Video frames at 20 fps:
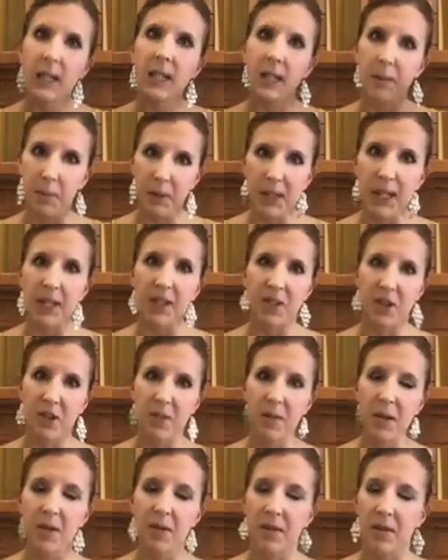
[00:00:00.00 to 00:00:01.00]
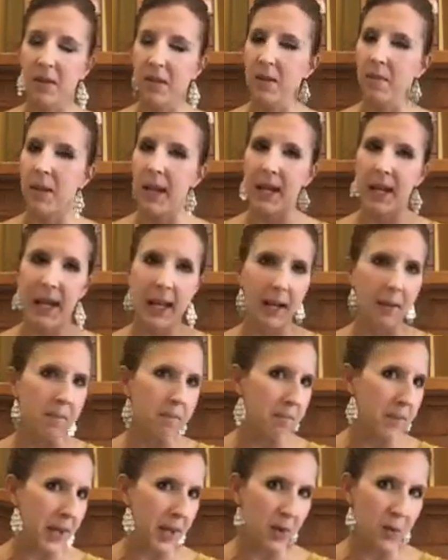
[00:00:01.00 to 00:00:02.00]
depletes your immune system, like in a
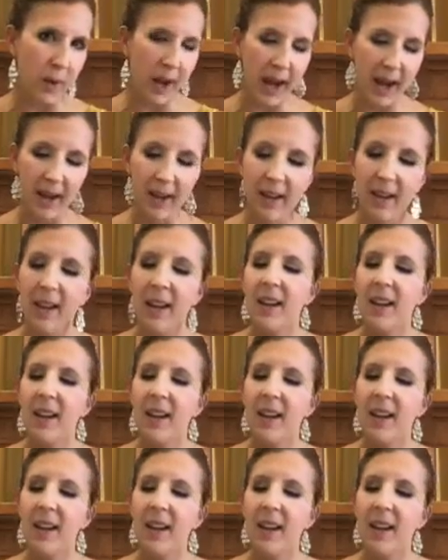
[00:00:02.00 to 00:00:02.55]
big way.